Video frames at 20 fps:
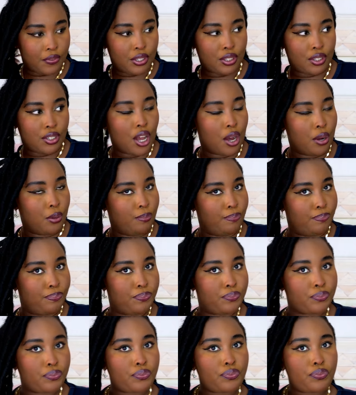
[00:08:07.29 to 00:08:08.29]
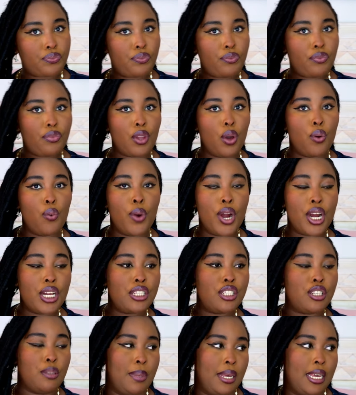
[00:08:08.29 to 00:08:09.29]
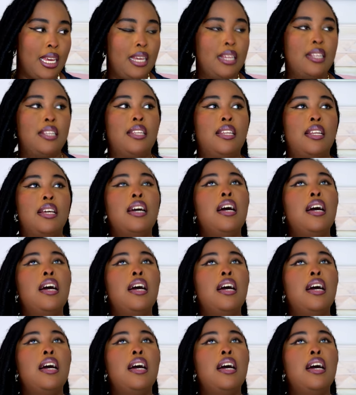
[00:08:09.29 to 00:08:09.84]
So, where to begin?